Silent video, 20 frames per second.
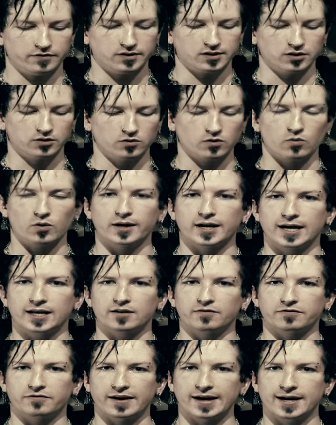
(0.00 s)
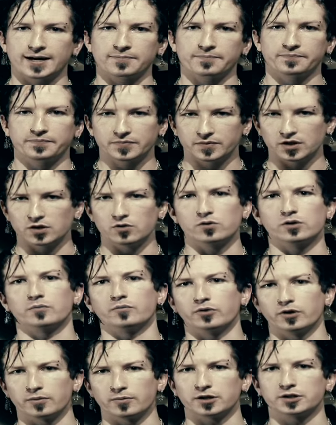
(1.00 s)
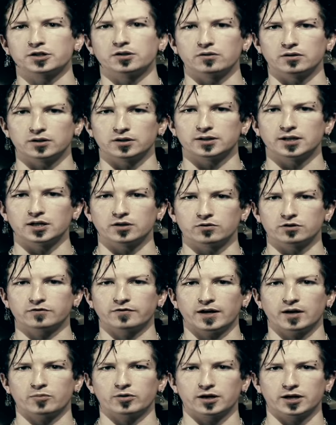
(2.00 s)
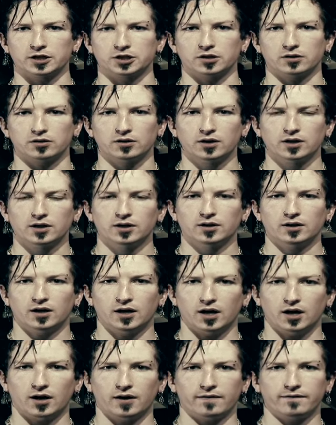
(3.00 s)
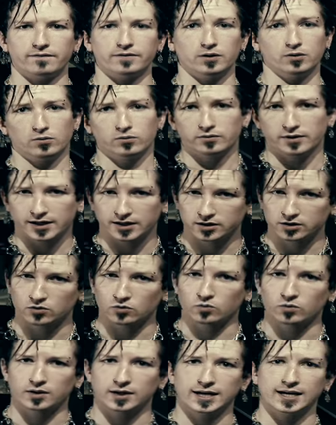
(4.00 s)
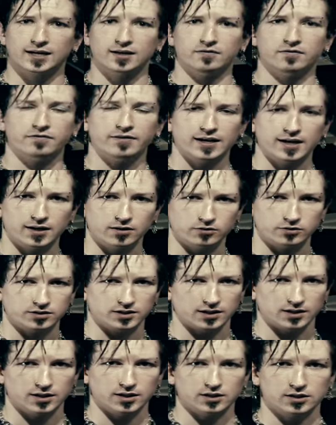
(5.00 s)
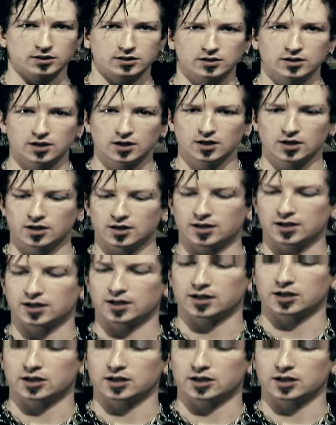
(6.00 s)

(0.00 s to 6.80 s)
you can do a one-handed fan, you can pretty much do the continuous fan production. If you don't know how to do a one-handed fan, it looks like this. You kind